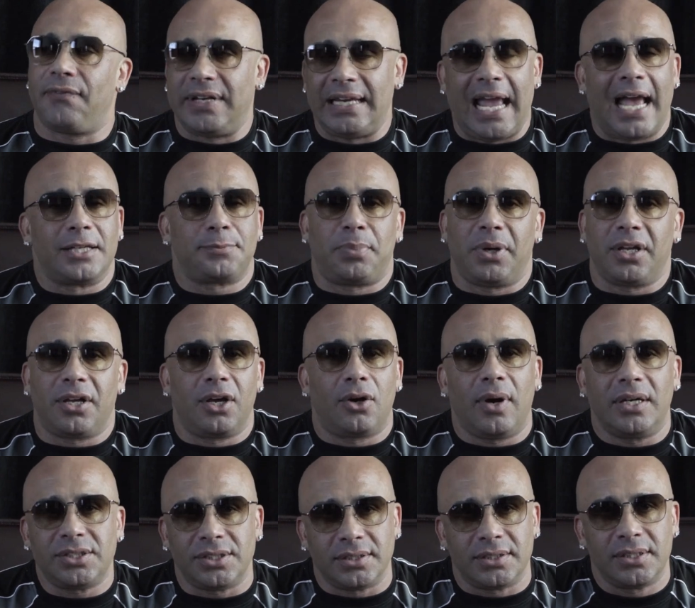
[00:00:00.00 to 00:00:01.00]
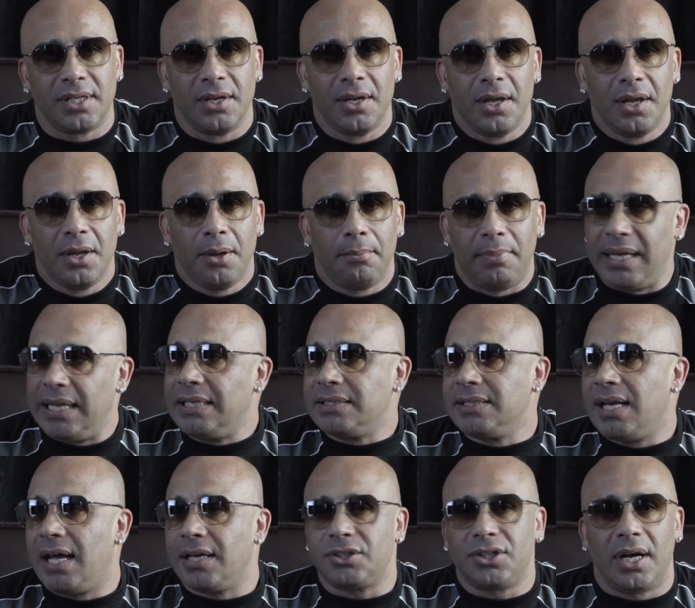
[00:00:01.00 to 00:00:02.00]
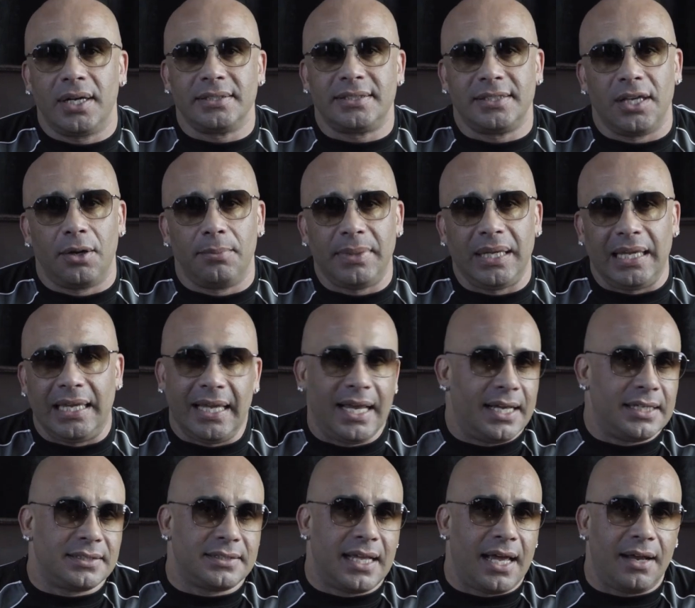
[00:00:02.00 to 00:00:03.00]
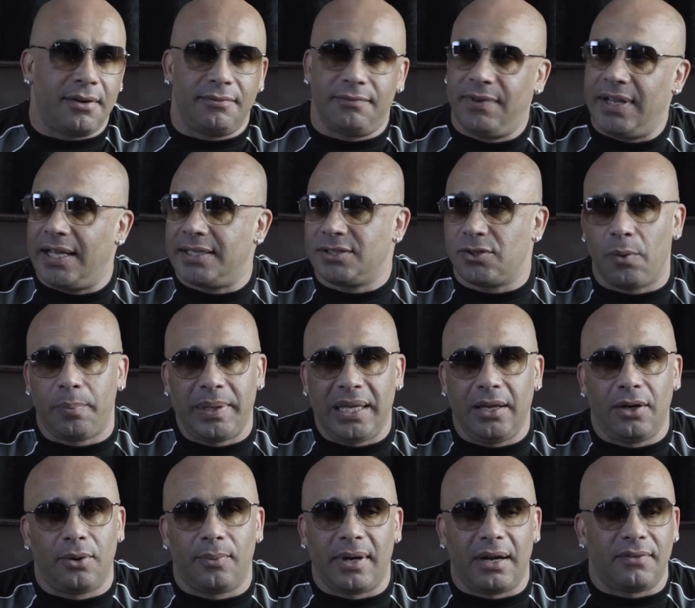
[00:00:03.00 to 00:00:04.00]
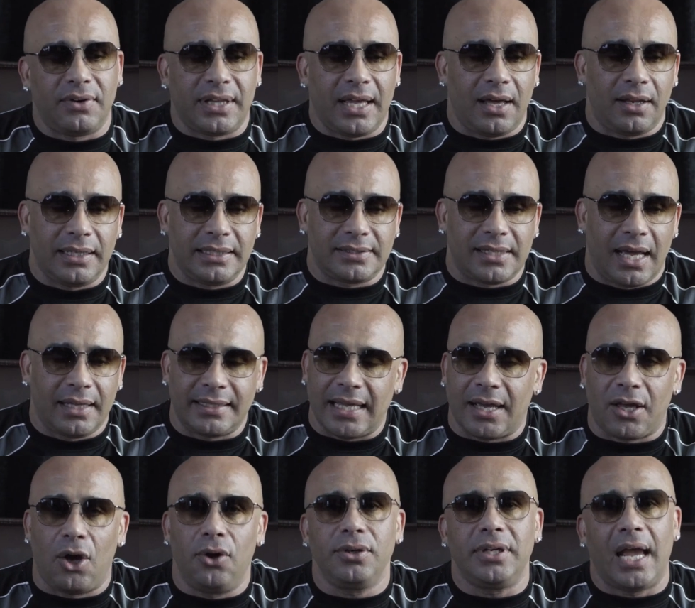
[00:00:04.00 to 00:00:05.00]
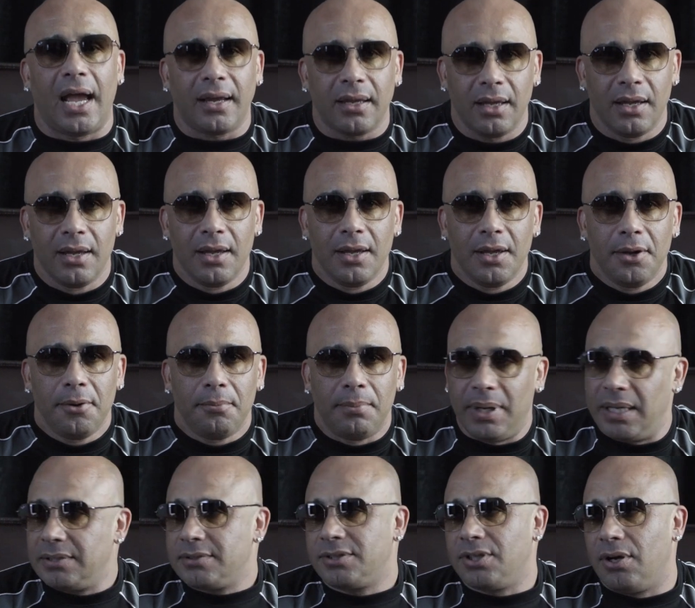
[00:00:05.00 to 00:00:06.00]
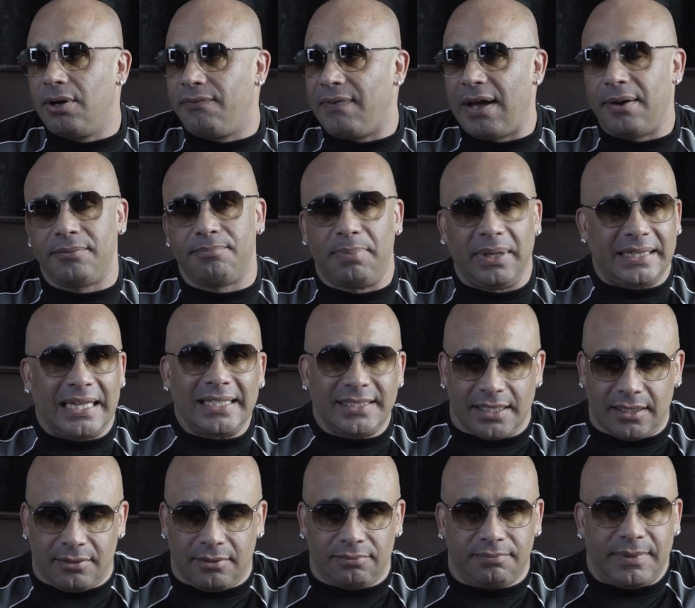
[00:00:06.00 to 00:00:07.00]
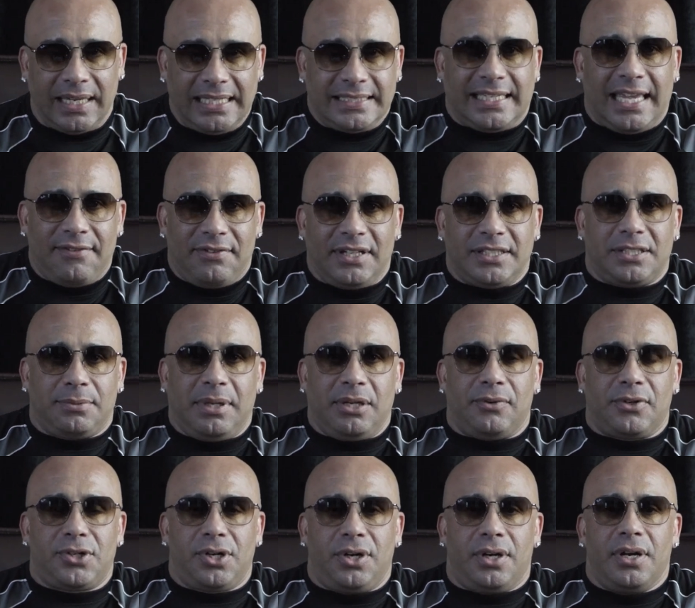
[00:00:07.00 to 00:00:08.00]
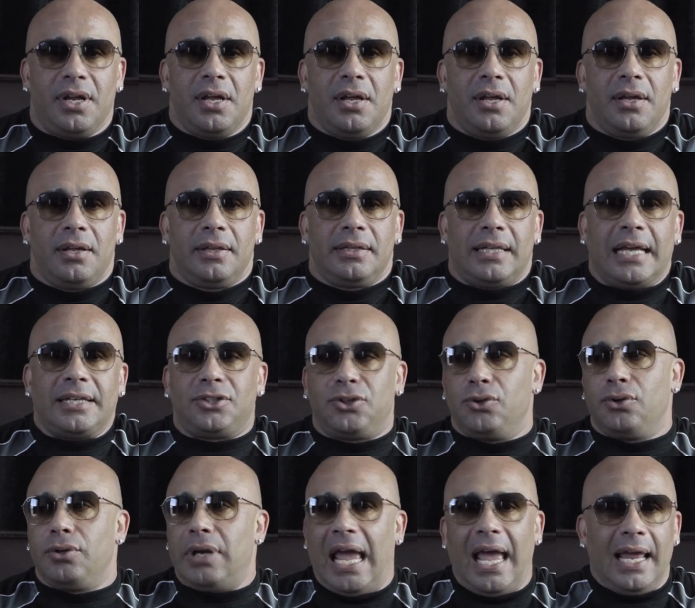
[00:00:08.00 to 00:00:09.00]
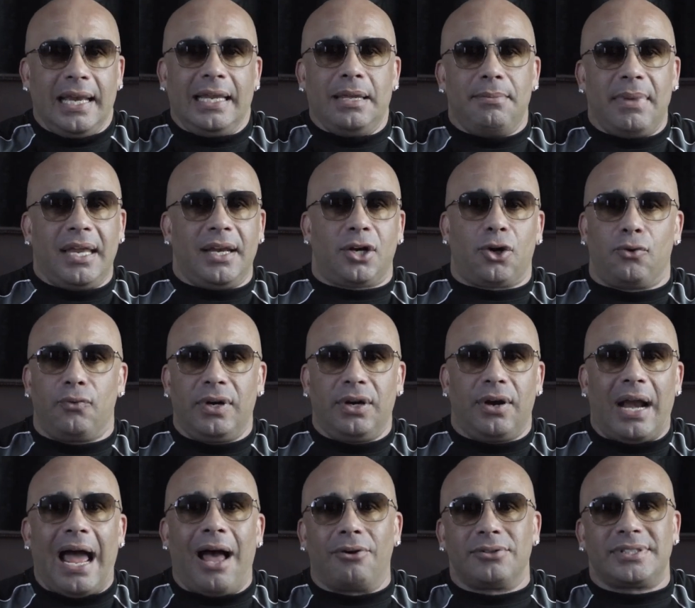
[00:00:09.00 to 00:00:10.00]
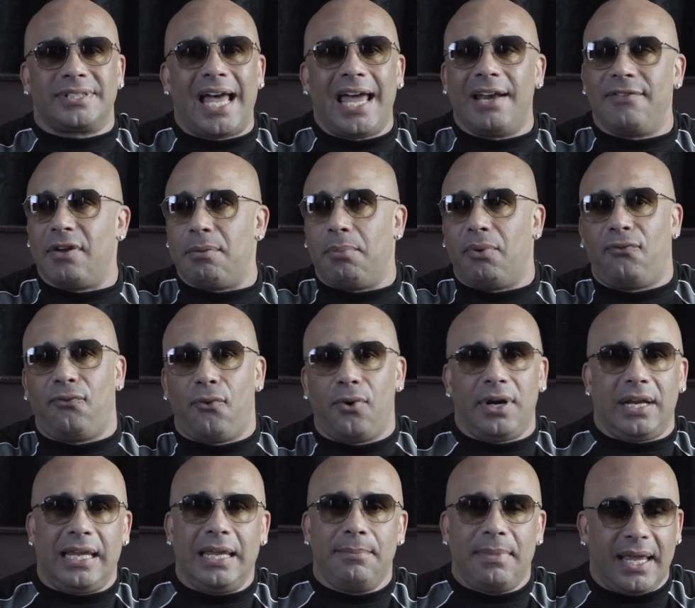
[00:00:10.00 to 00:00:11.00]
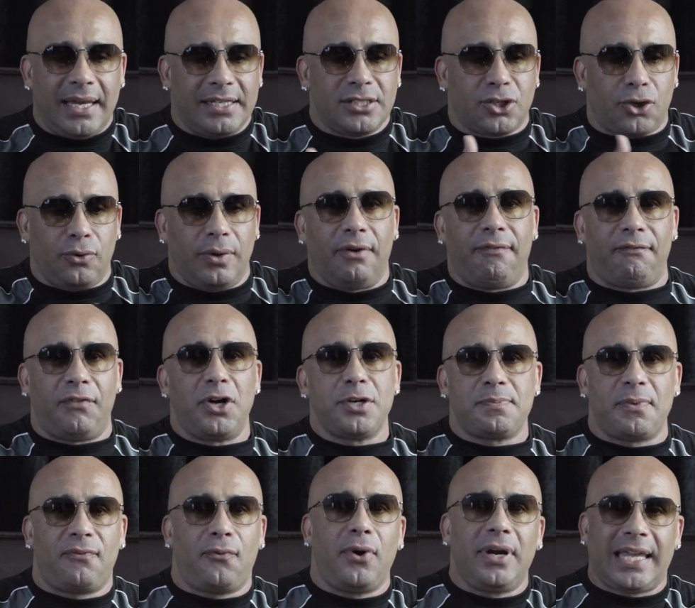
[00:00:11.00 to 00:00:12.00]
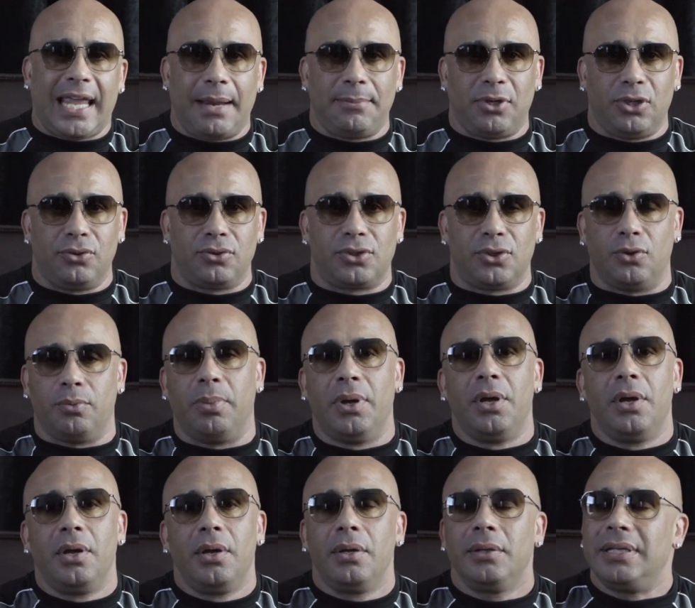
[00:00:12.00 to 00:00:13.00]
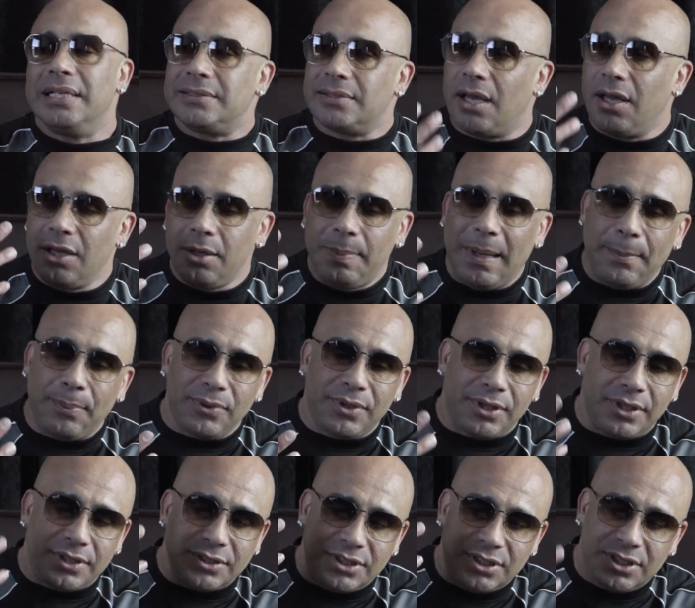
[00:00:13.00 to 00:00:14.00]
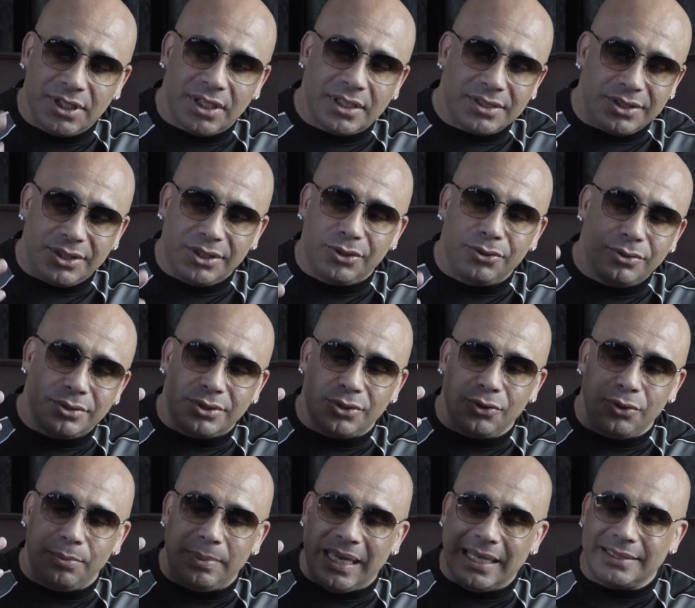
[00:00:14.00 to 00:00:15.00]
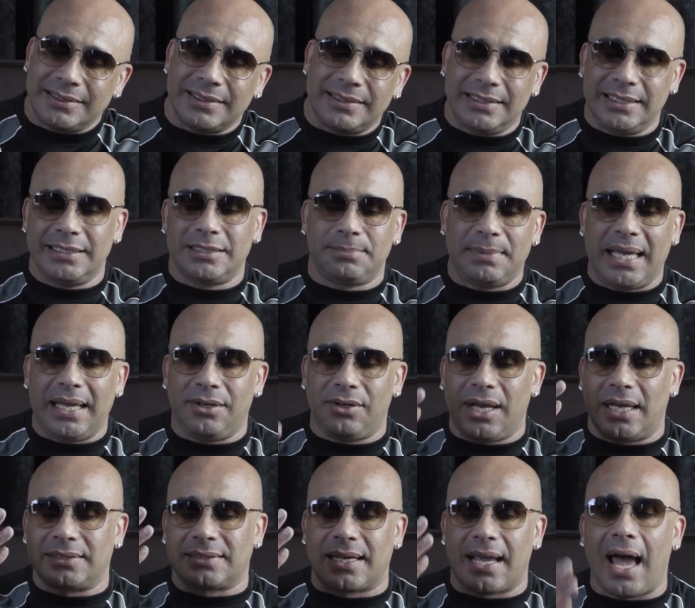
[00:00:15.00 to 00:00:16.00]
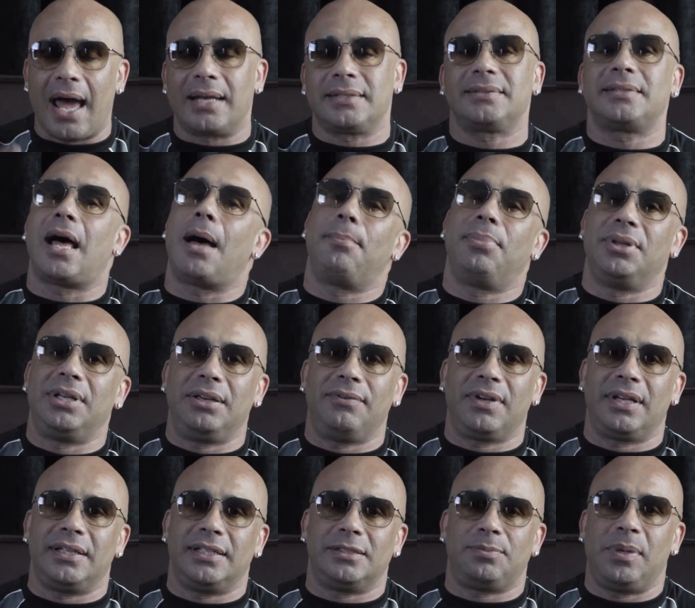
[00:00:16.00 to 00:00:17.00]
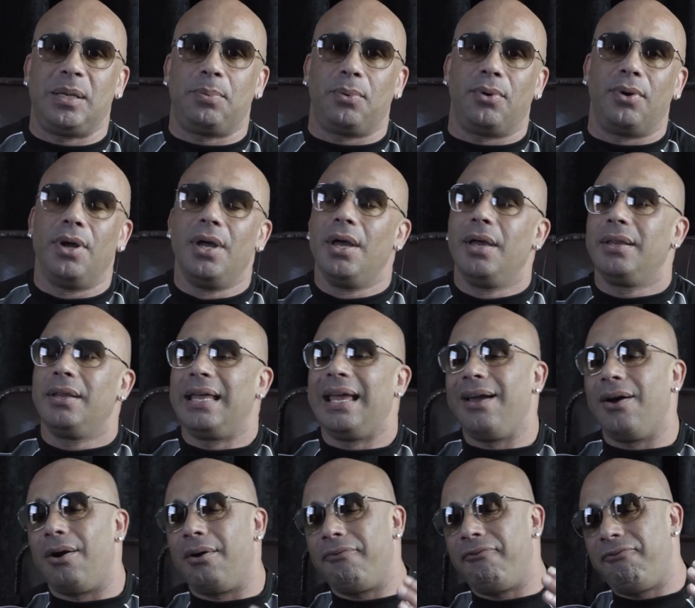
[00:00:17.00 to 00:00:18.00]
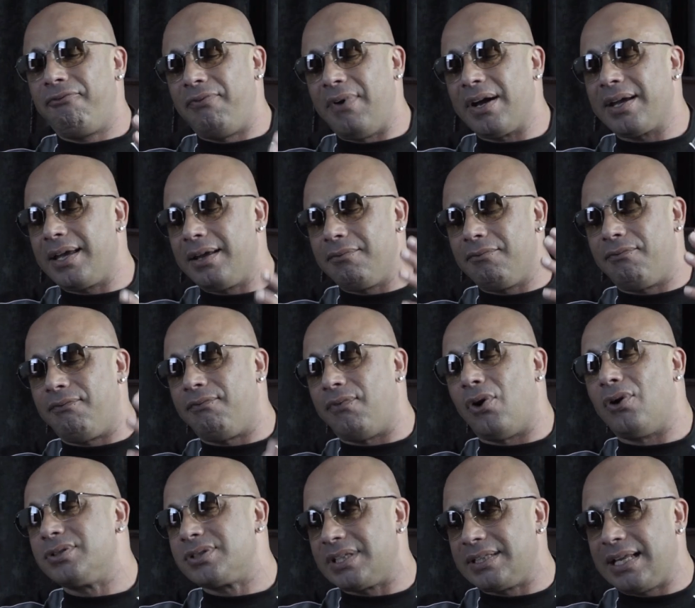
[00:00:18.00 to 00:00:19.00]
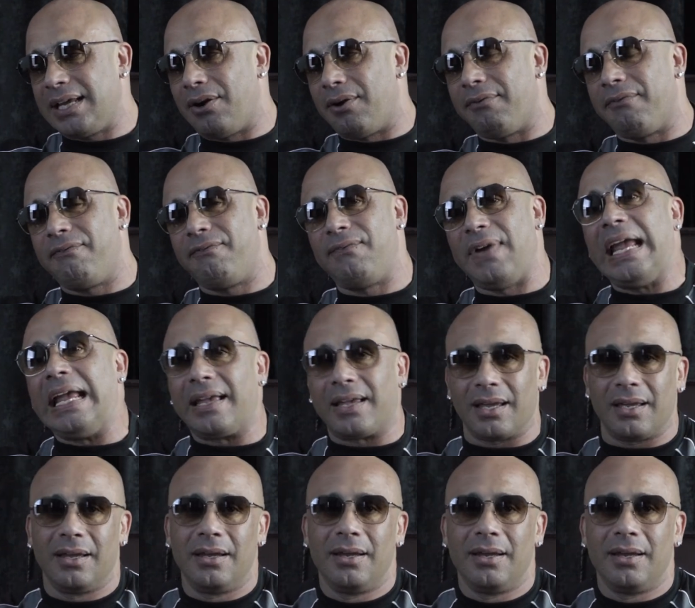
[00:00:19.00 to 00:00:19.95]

and he asks pretty good questions. But he's not trying to sell me. He has that VSOP or whatever the hell he's got, that cognac. But he's giving it to me in return. That dude, and he made a career outside of it before he made his career first before he came to YouTube. These other people that are just YouTube entities, man, you guys gotta stop believing in these people. They are fucking false and they are fake.